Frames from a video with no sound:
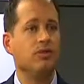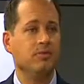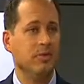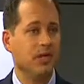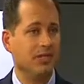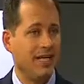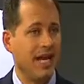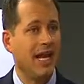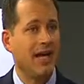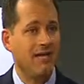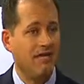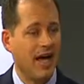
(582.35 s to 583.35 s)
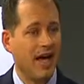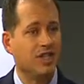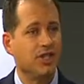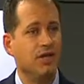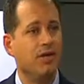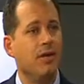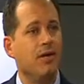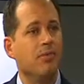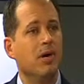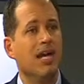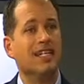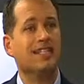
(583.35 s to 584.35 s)
debilitating infection,
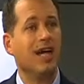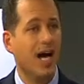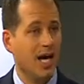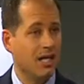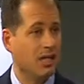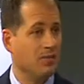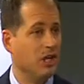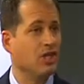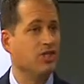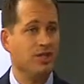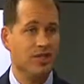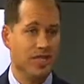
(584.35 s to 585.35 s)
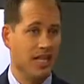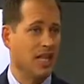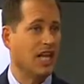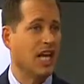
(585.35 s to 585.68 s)
but it's ugly because the teeth